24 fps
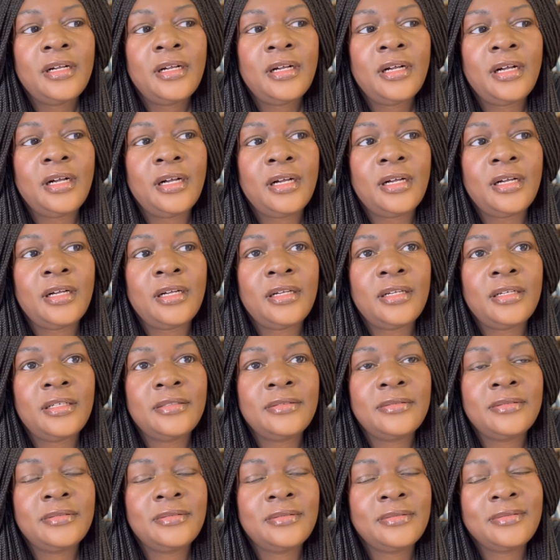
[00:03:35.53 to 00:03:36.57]

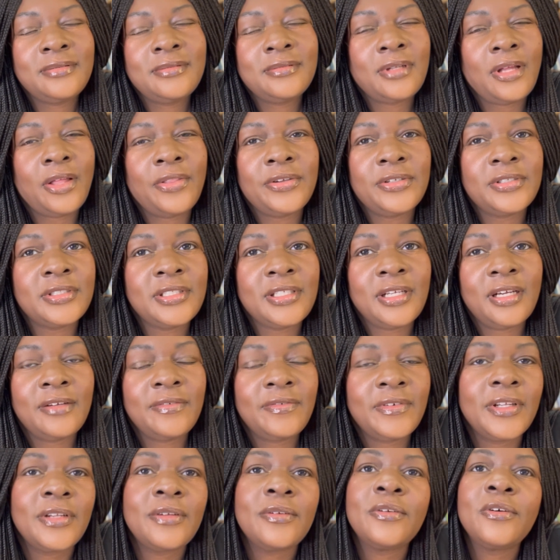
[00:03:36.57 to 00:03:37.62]
other stuff.
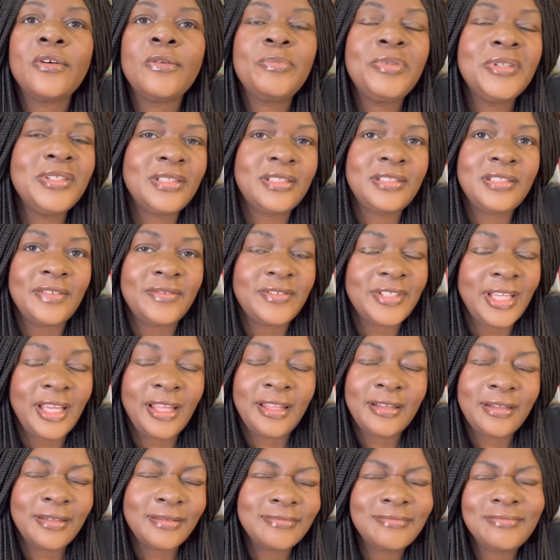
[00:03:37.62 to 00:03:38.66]
I don't know, putting stuff
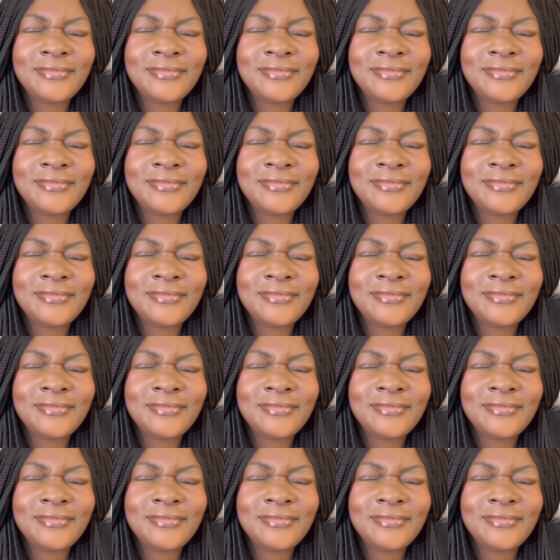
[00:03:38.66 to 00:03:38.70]
together,